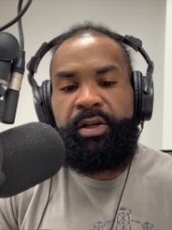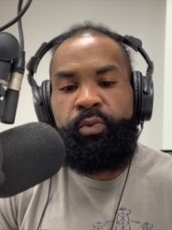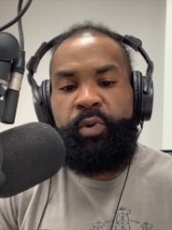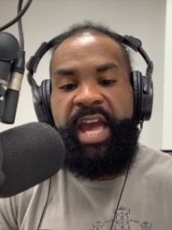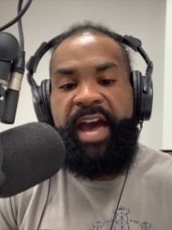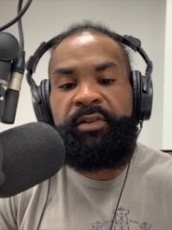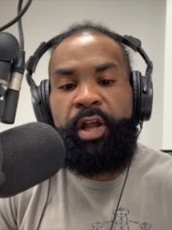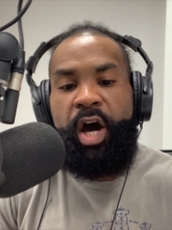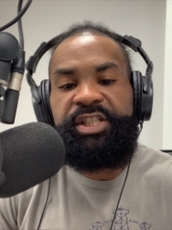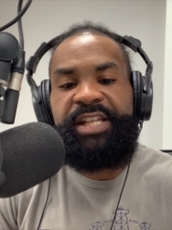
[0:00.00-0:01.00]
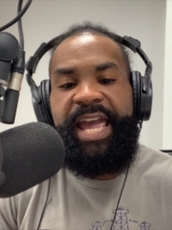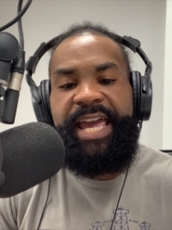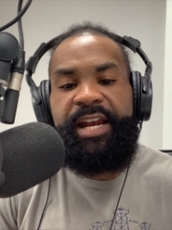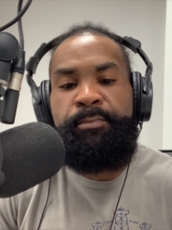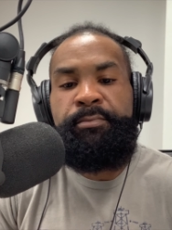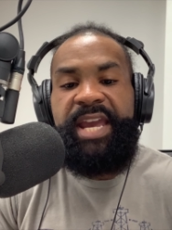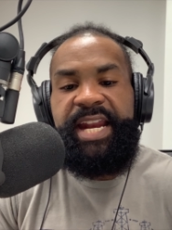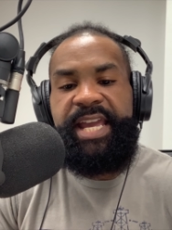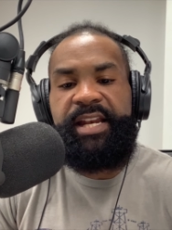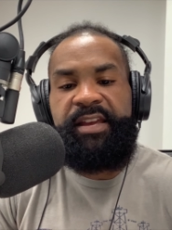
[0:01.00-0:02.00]
we have launched an
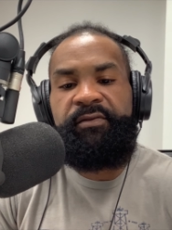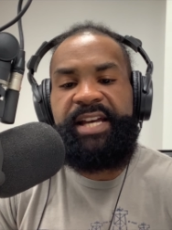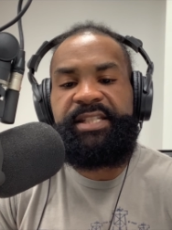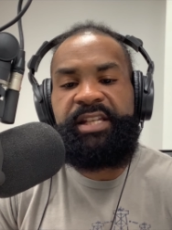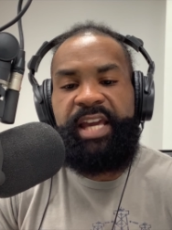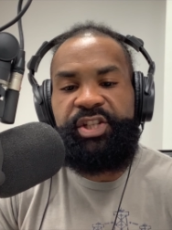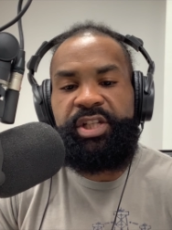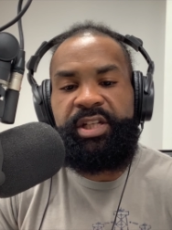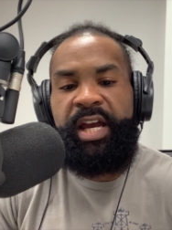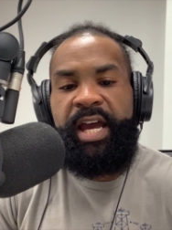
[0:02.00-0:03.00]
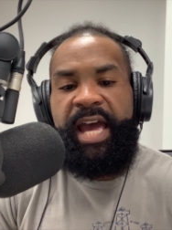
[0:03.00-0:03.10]
immediate investigation